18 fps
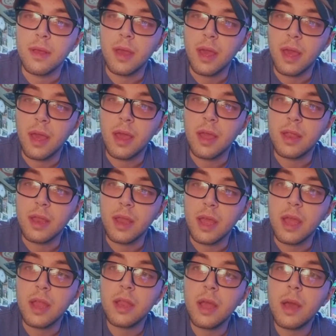and
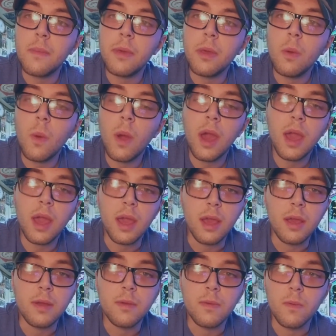NWA
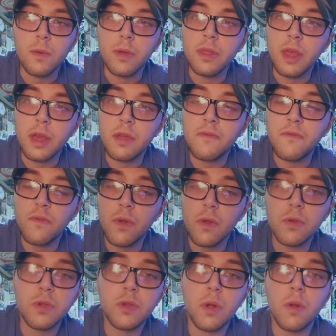when they
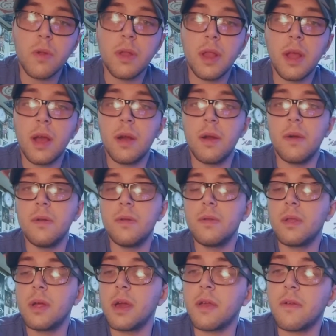first started out.
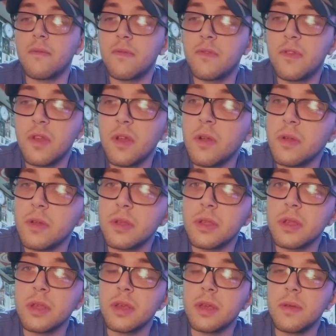Like
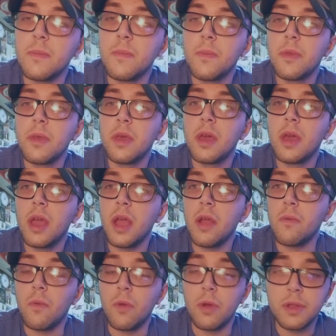seriously,
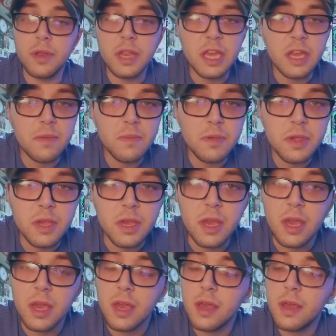Run
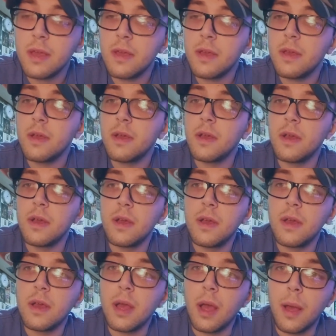DMC.
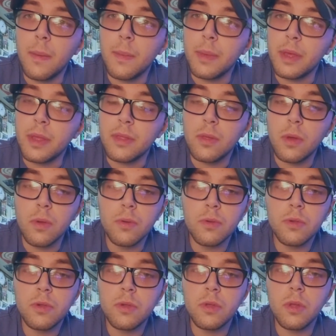I mean
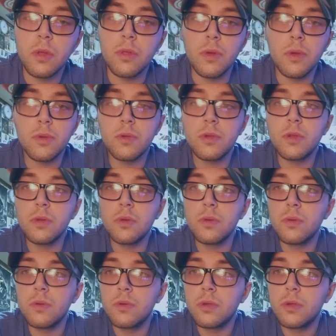those those
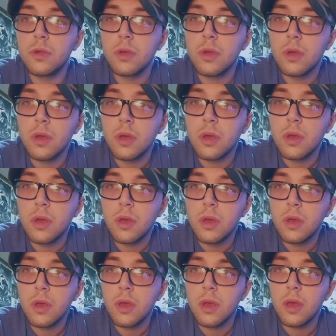dudes
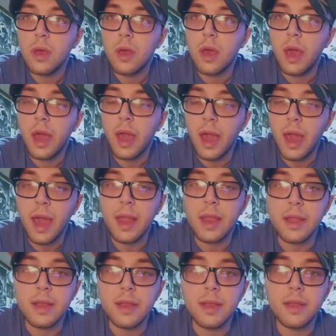had
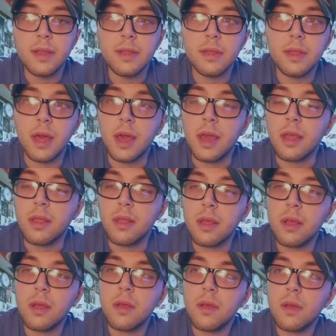it like
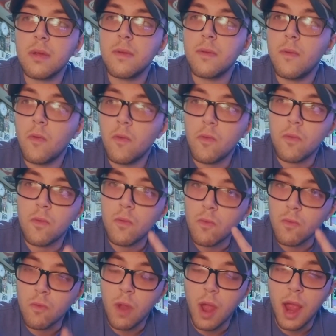
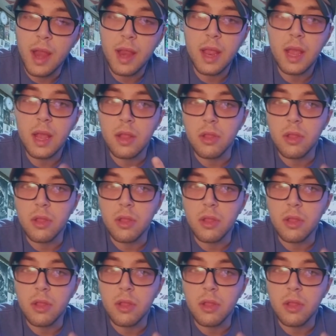writing